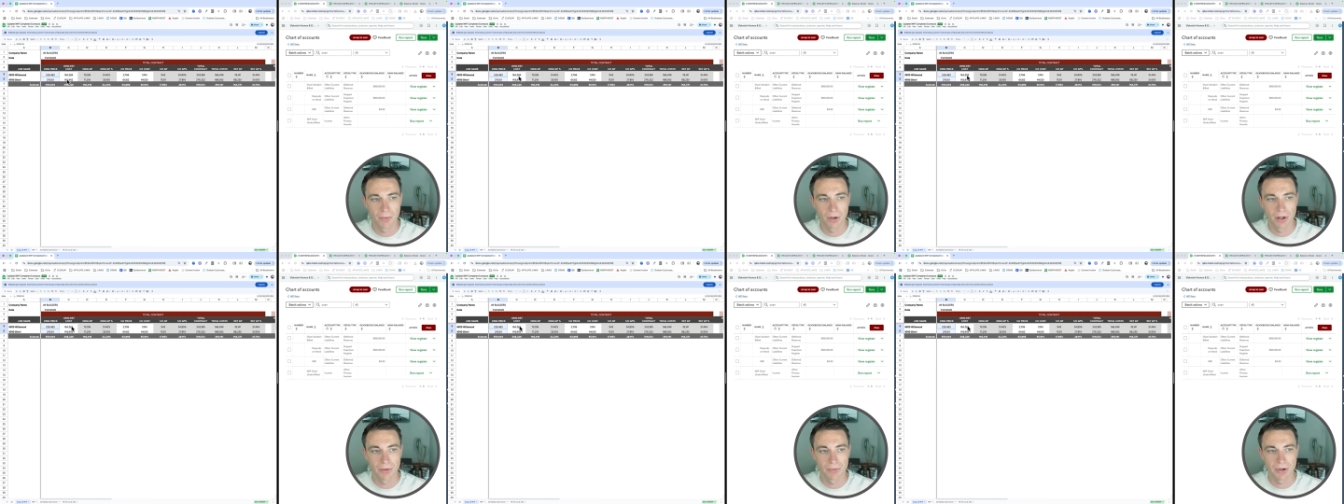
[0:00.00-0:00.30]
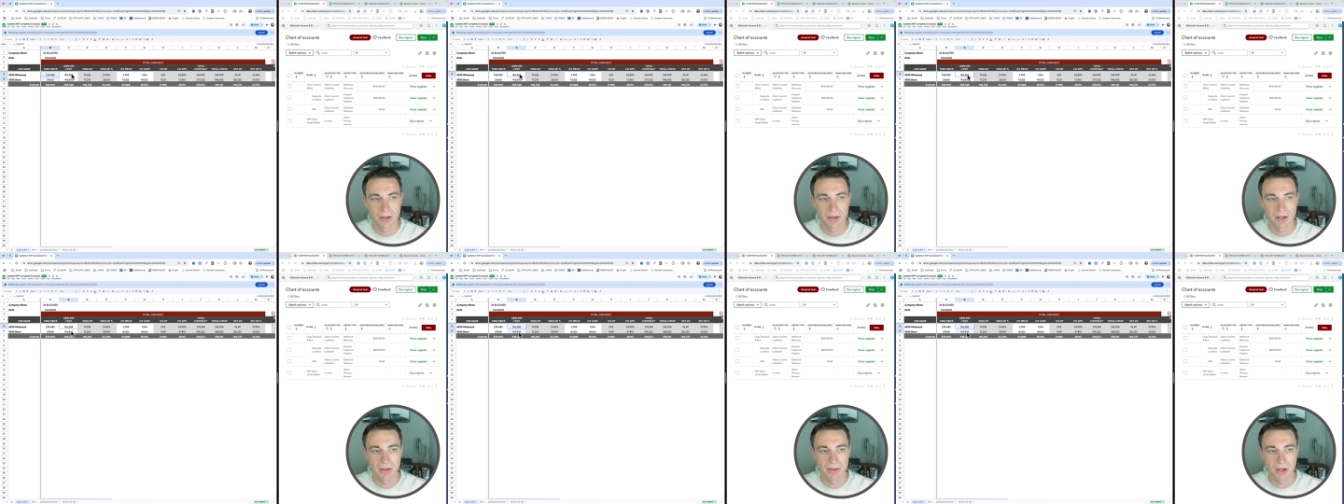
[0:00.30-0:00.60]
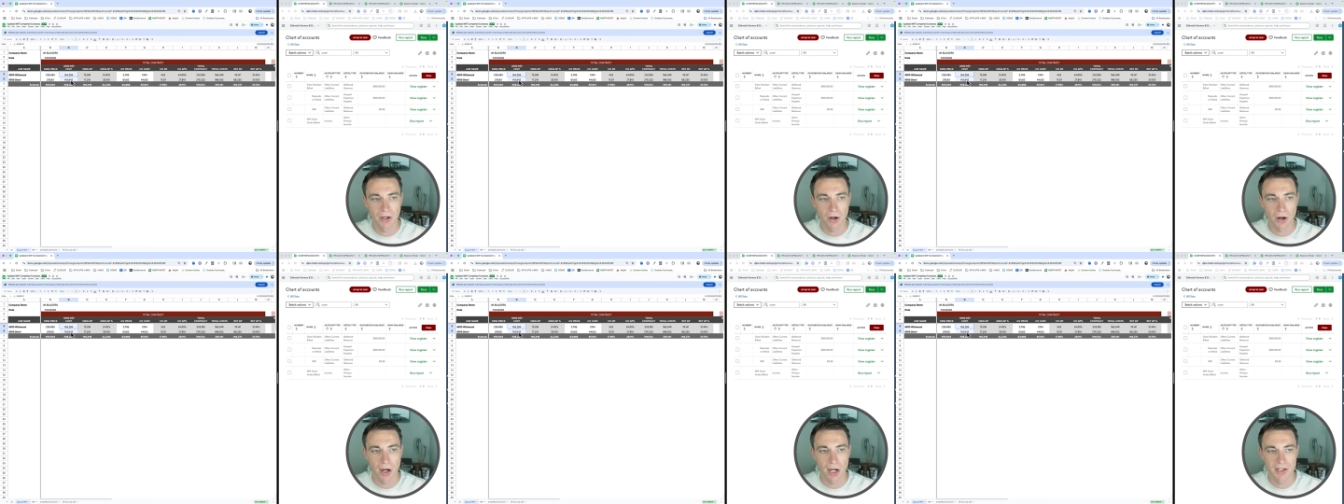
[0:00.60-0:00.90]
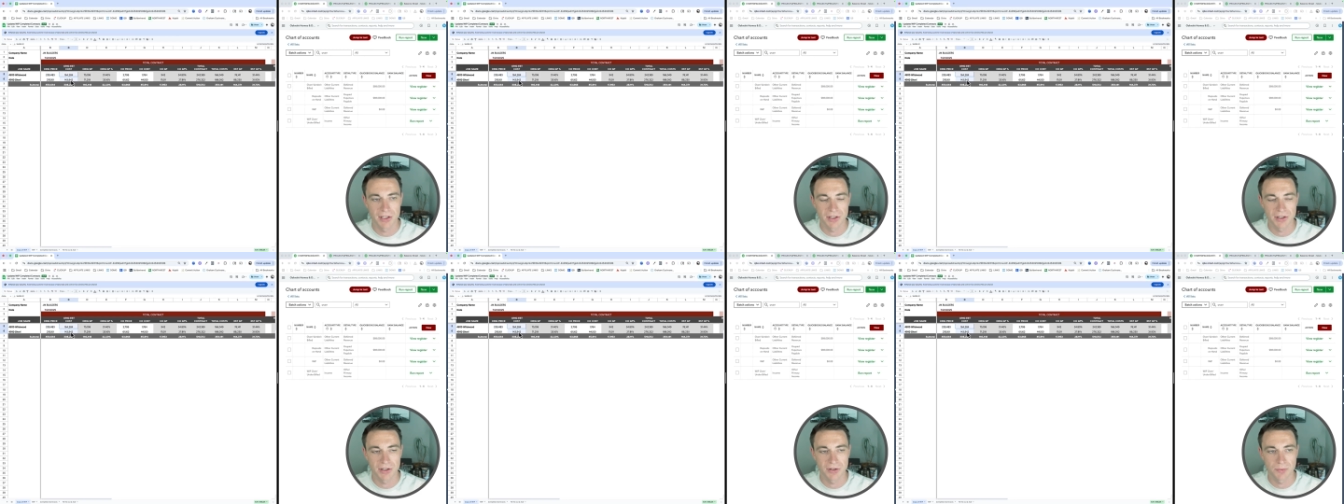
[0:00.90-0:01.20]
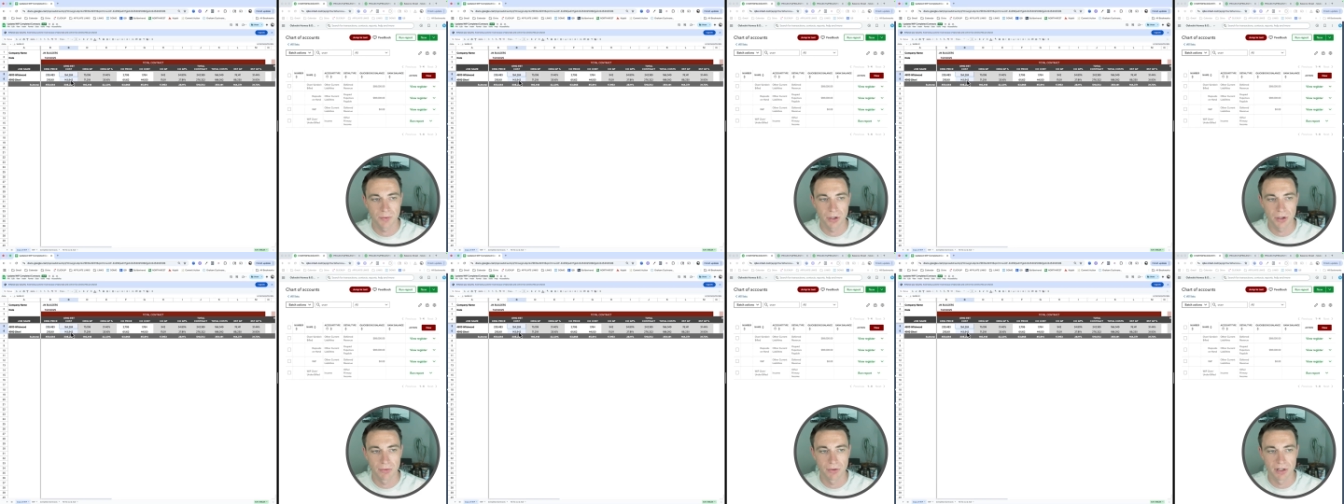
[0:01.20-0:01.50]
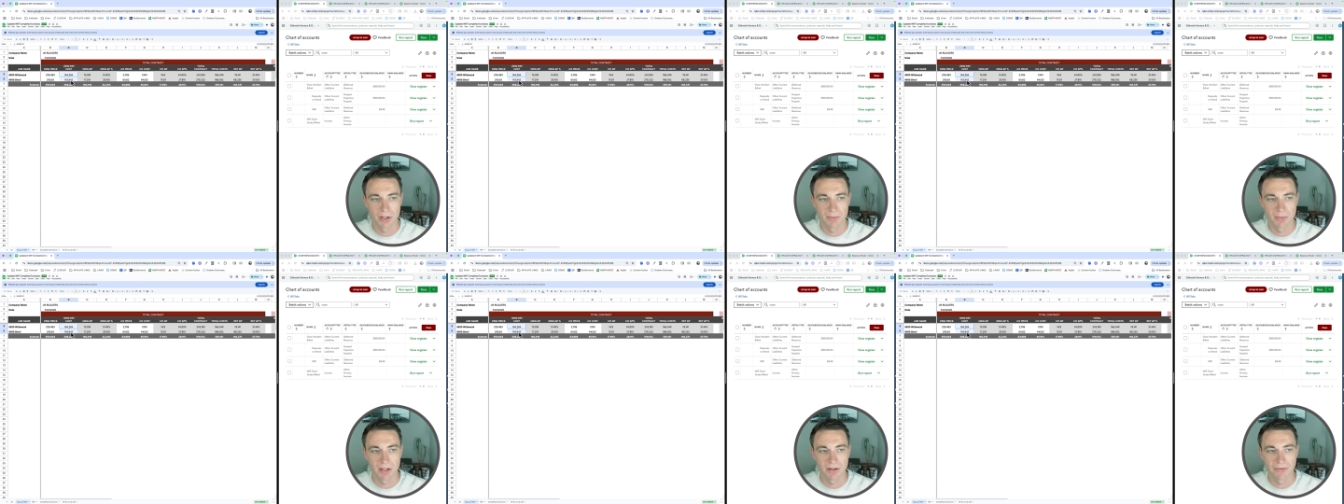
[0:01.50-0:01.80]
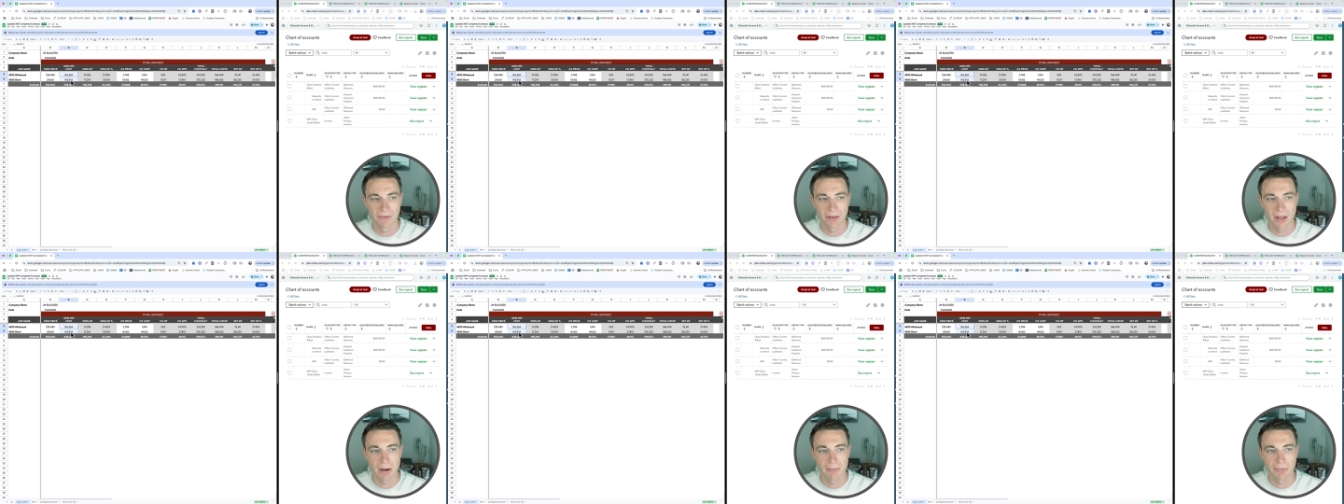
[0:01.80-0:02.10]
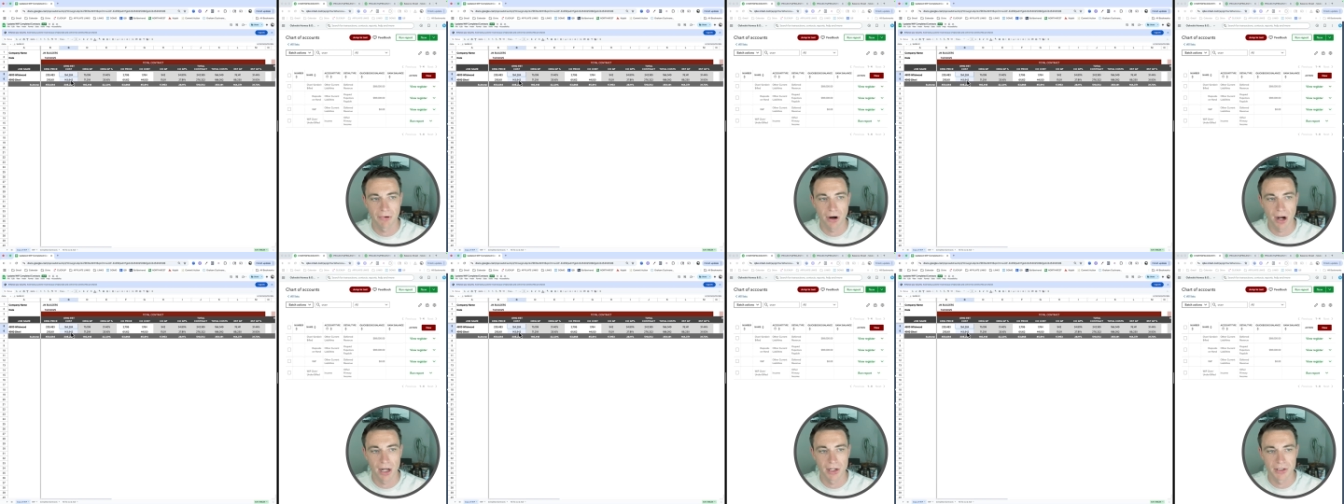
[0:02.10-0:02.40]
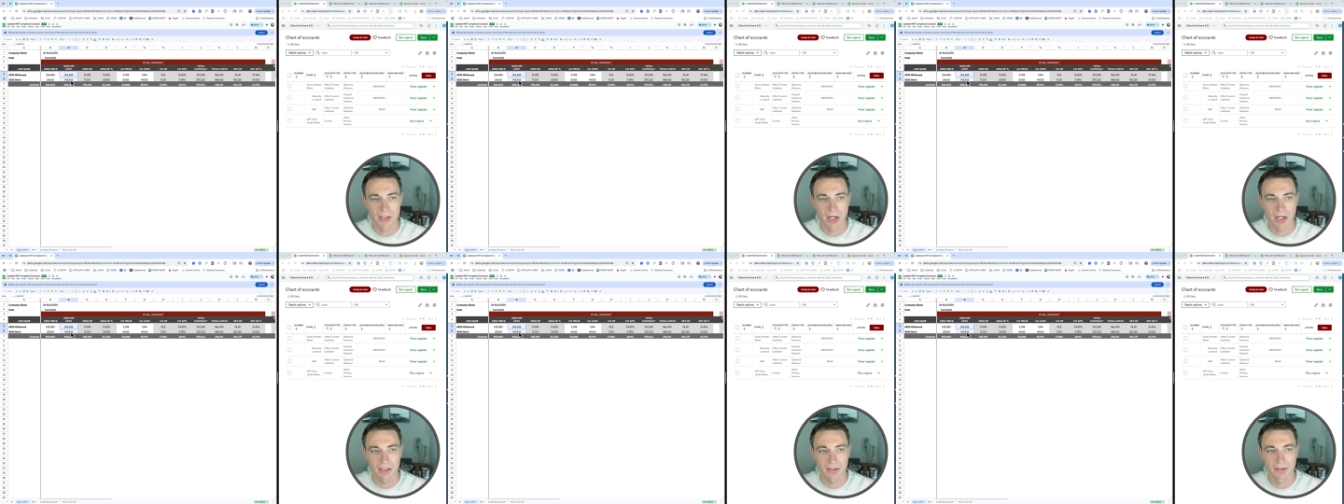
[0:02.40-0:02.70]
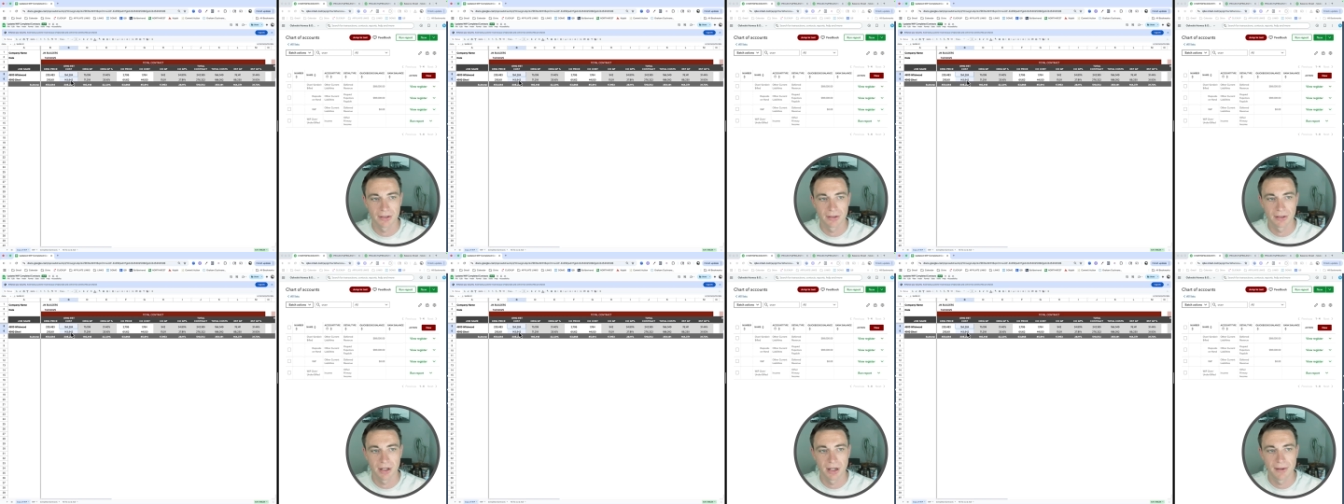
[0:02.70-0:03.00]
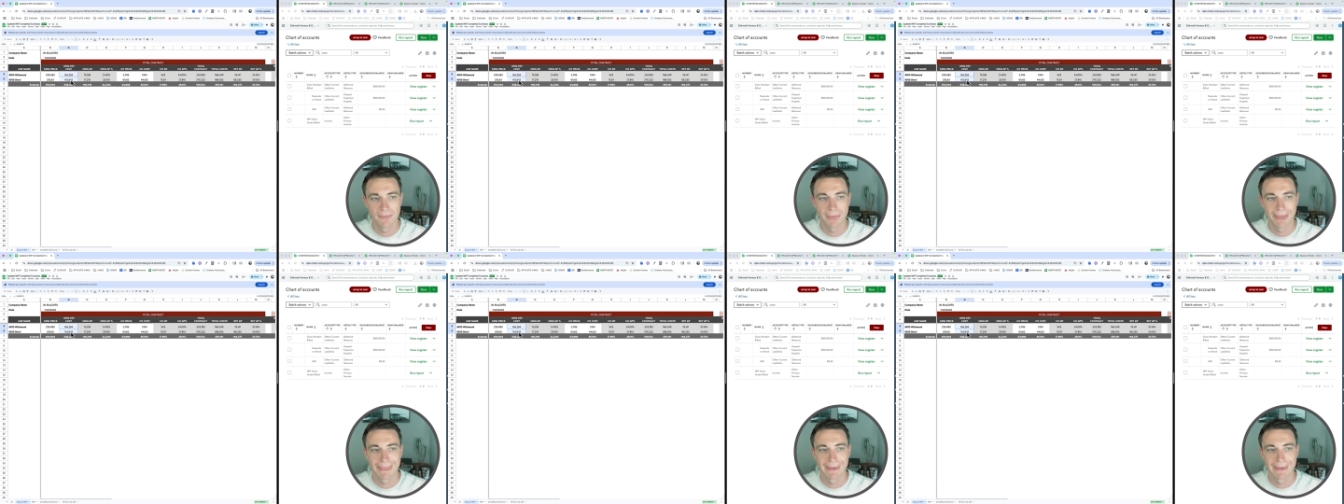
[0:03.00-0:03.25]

What did we think the costs were going to be for that project? Okay.